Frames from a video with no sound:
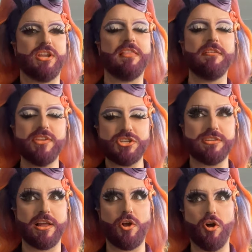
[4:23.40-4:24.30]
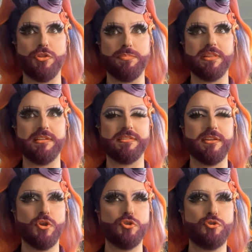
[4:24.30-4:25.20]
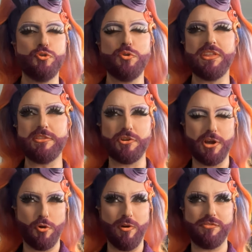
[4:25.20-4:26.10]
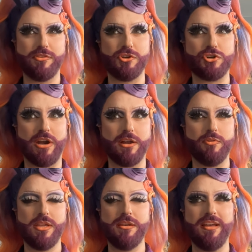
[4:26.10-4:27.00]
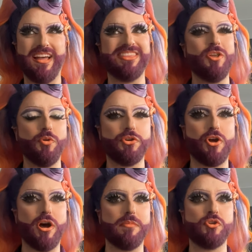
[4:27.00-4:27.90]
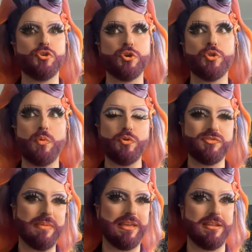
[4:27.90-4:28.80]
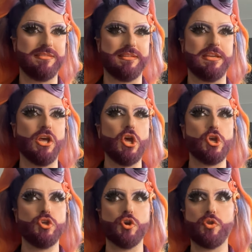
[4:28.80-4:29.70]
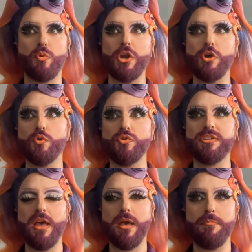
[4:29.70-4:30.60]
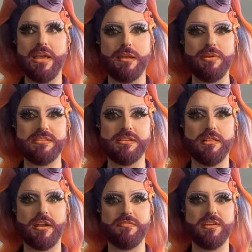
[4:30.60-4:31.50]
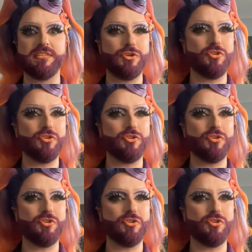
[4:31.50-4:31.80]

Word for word: I love that she'd like call the police. Do you think they're gonna go after the drag queen? No, they're not. You're the one who's making a scene. You're the one who's making a big deal out of this.